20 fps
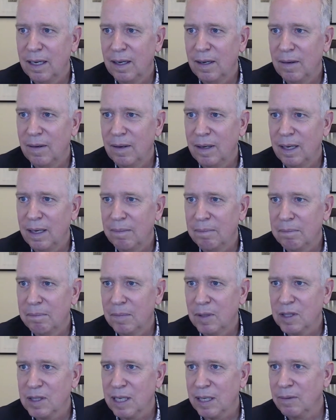Okay.
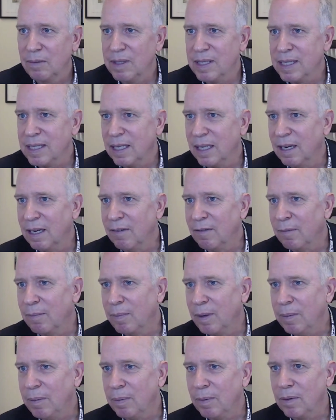Looks like we still have
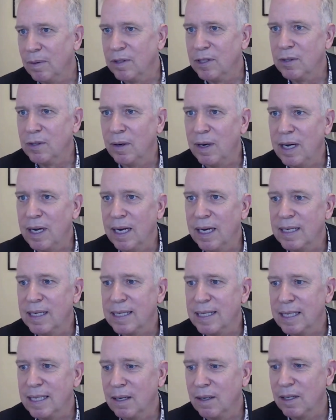people joining us
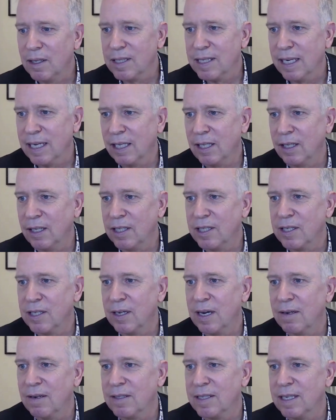here. It looks like a good
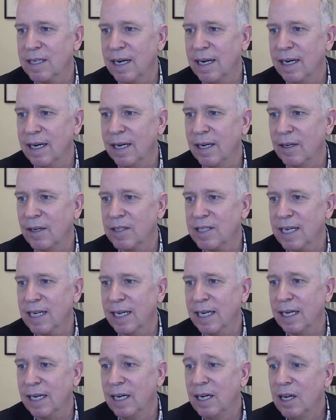turnout tonight. It looks
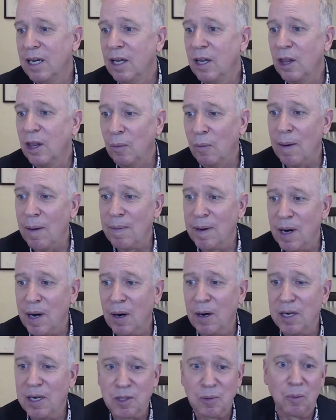like the
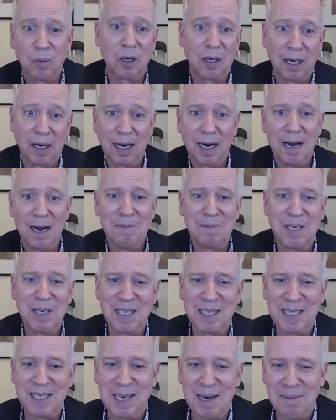webinar is working. I'm
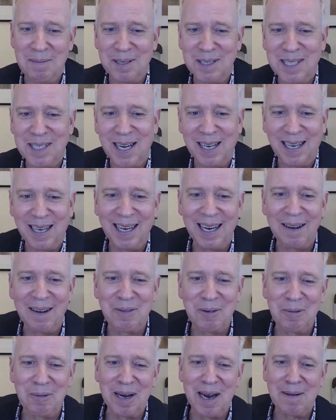just double checking after
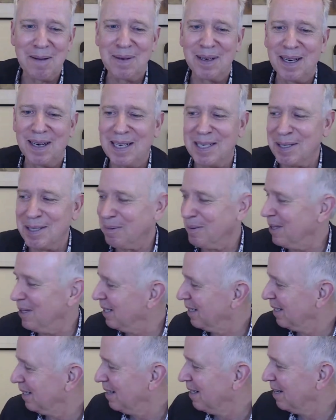what happened last week.
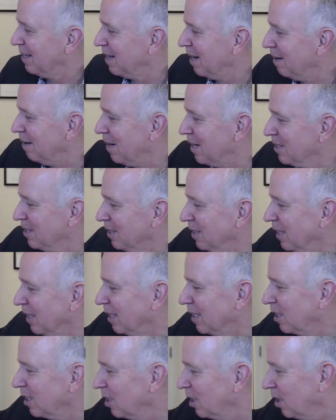I'm actually going to
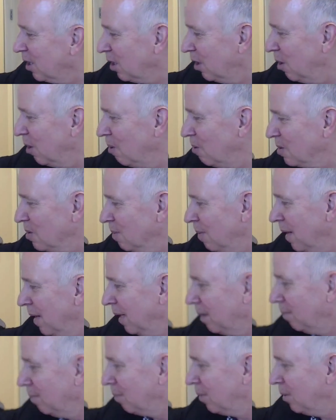close my
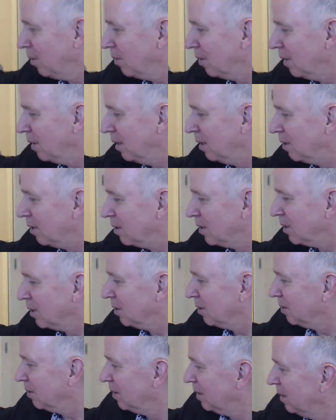computer here
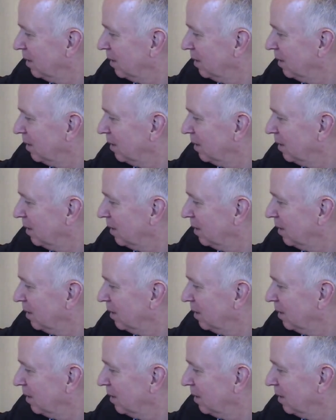too.